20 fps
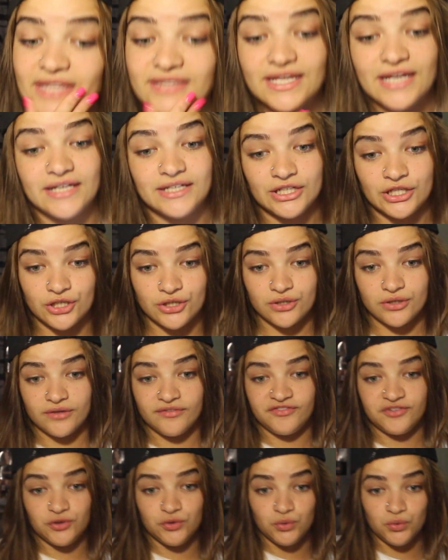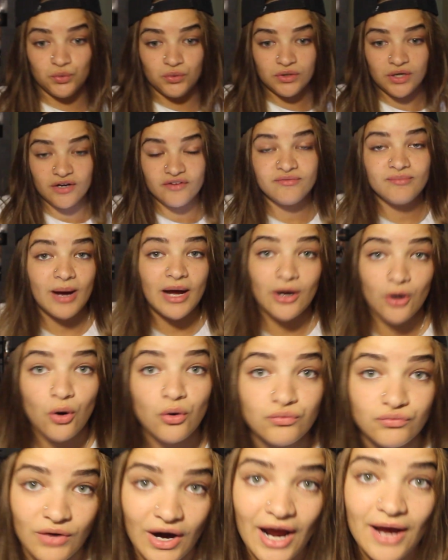and then here are a few of my
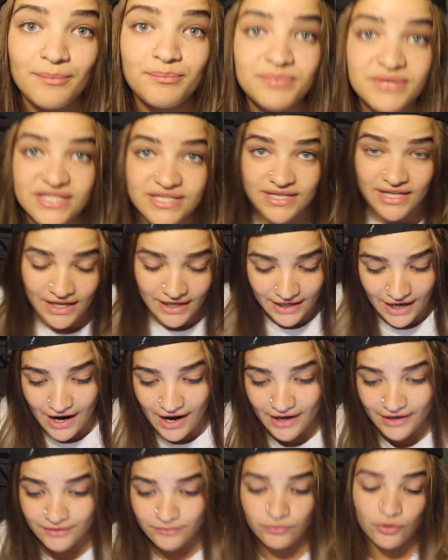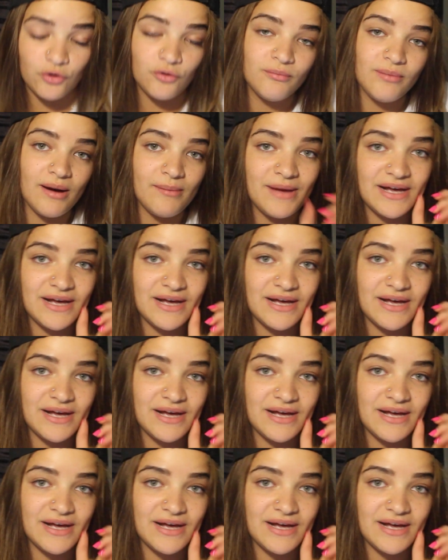own raps that I wrote by